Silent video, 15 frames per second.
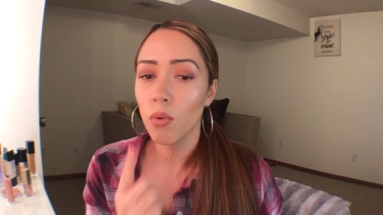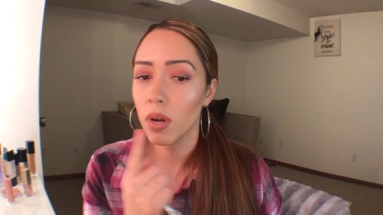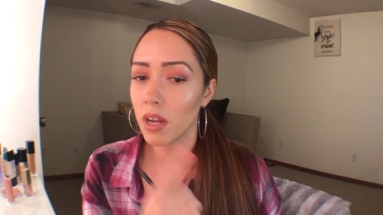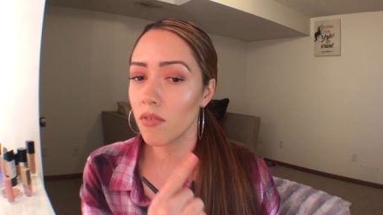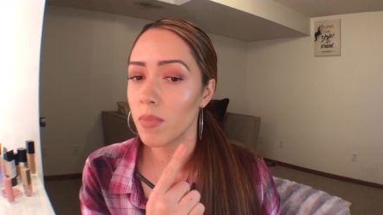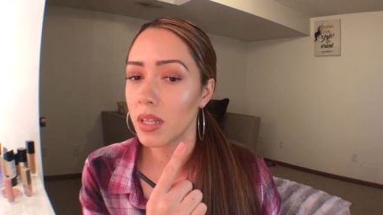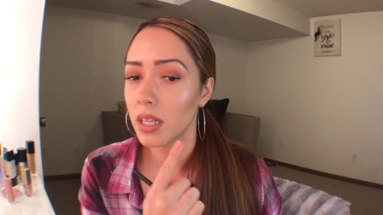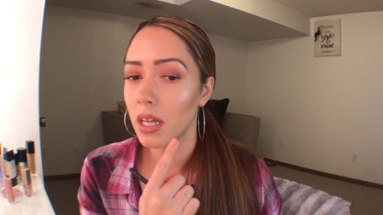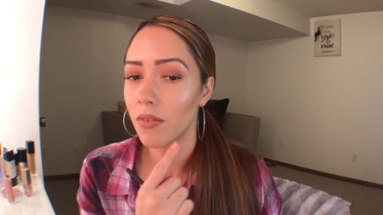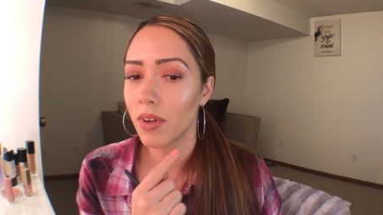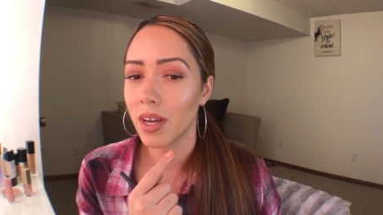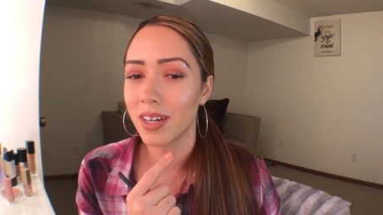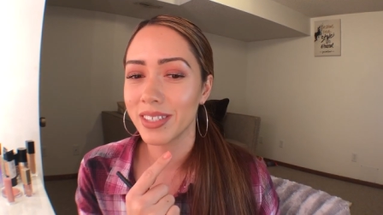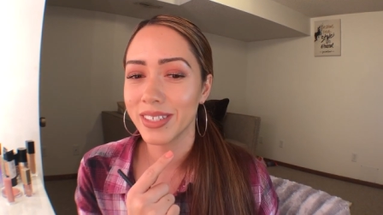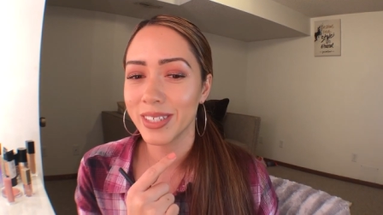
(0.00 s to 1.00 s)
What I've been
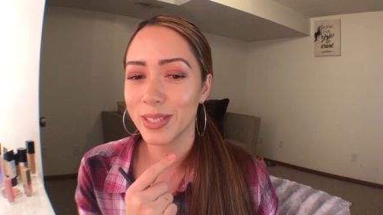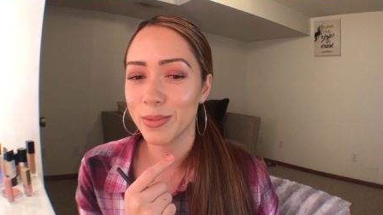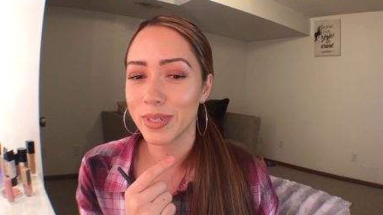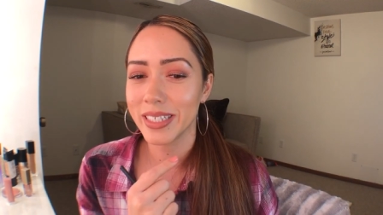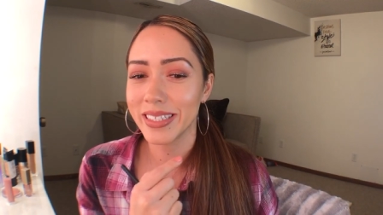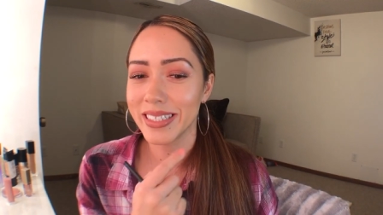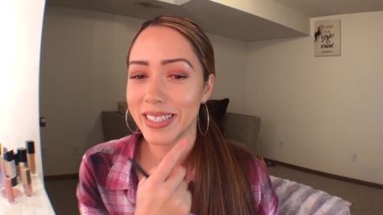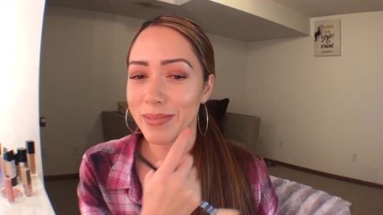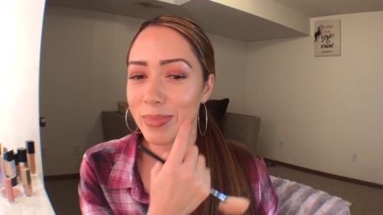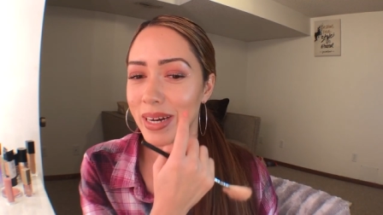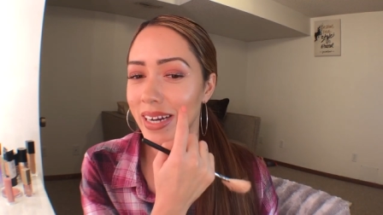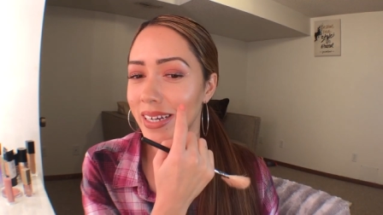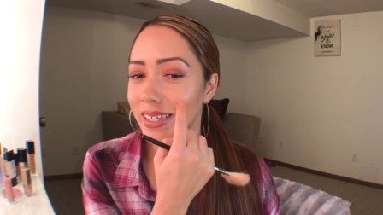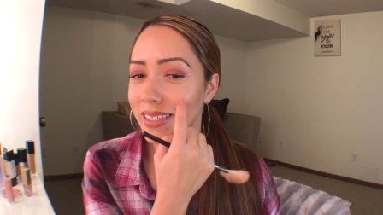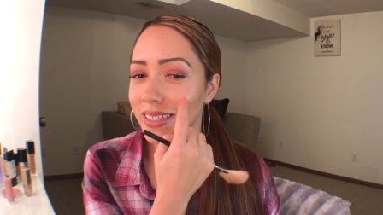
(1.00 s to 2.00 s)
loving also is when you
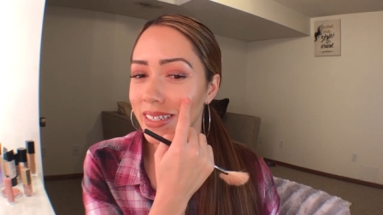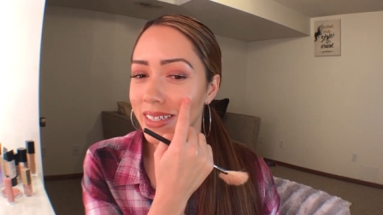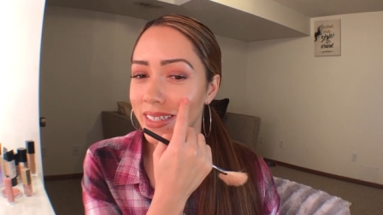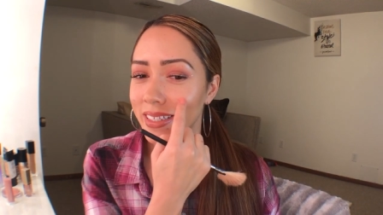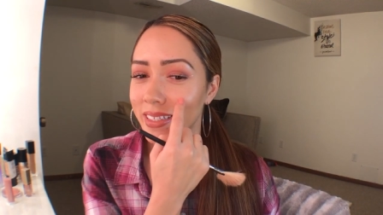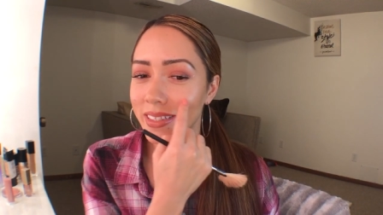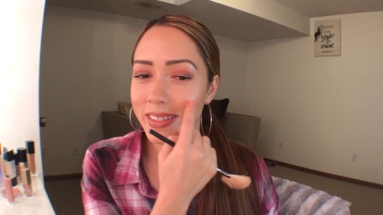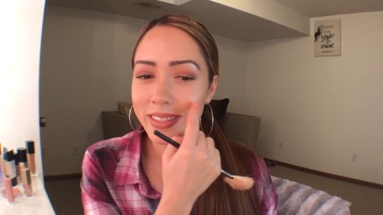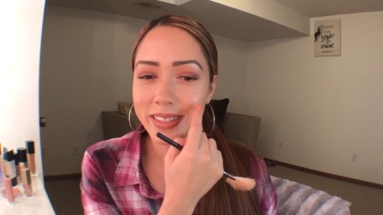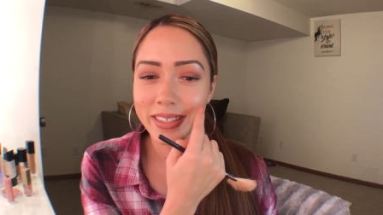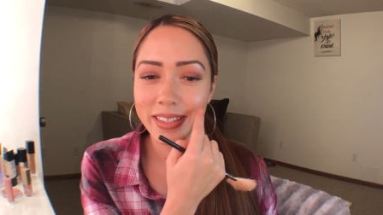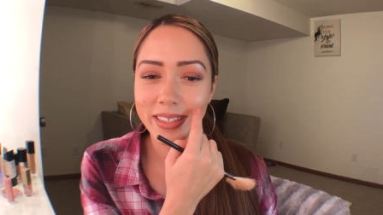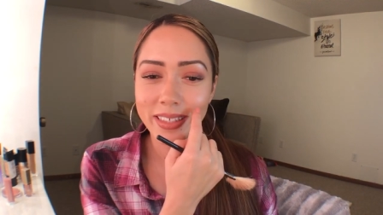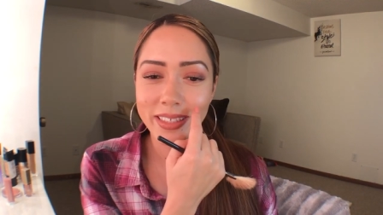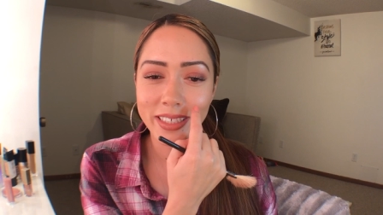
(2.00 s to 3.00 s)
smile, you can
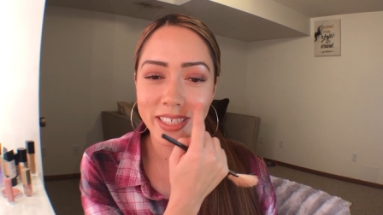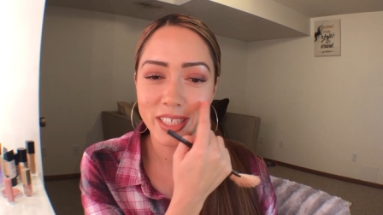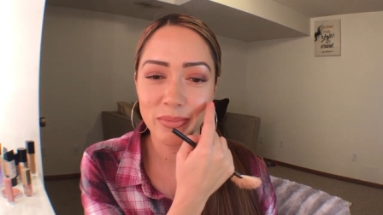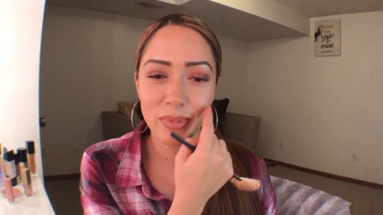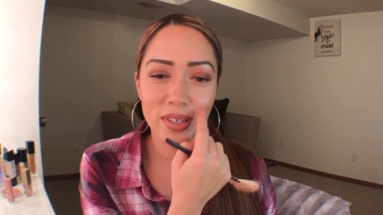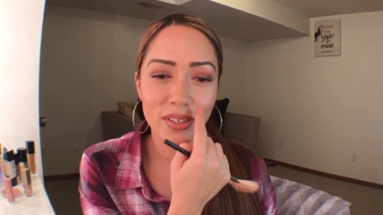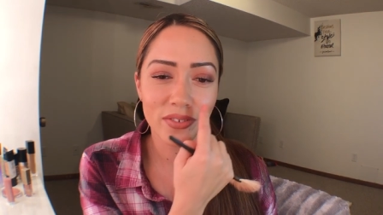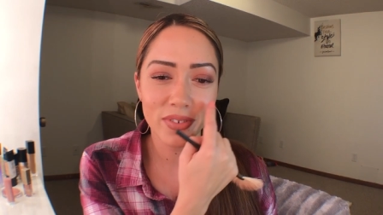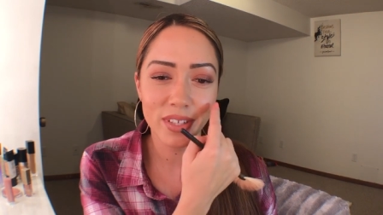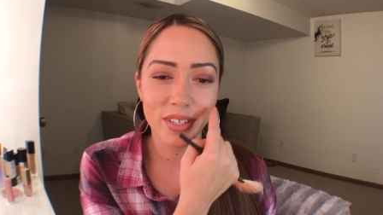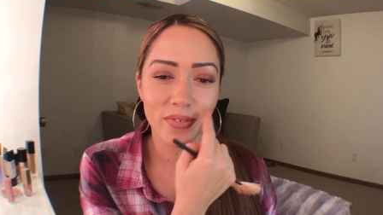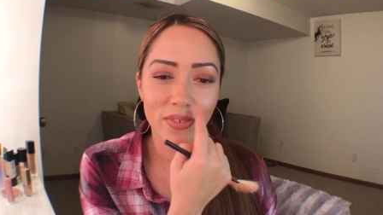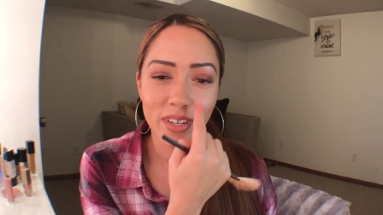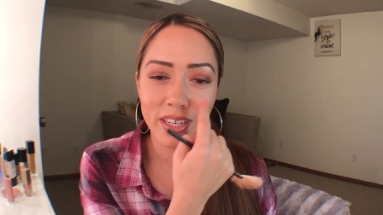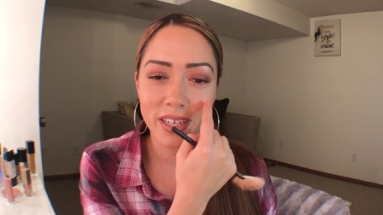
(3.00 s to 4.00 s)
see the cheekbones from
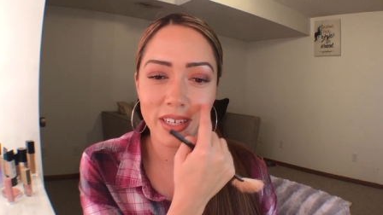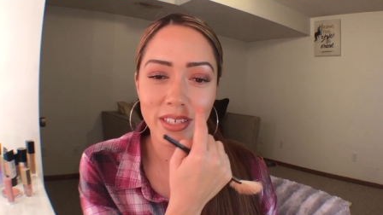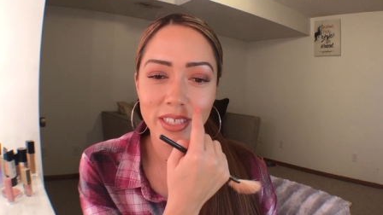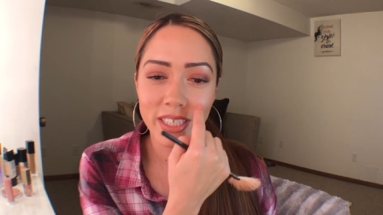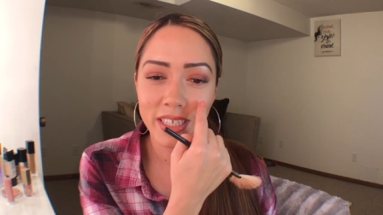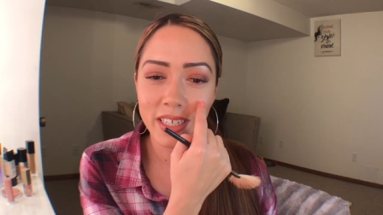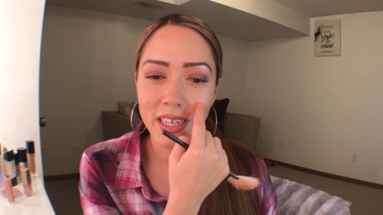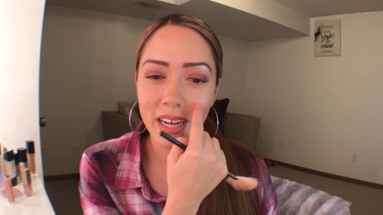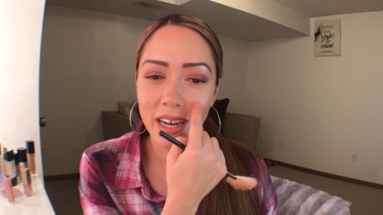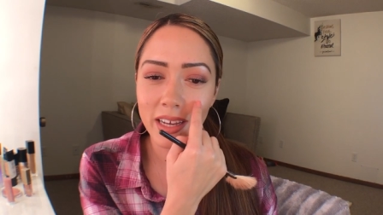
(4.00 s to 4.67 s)
the front of your cheek.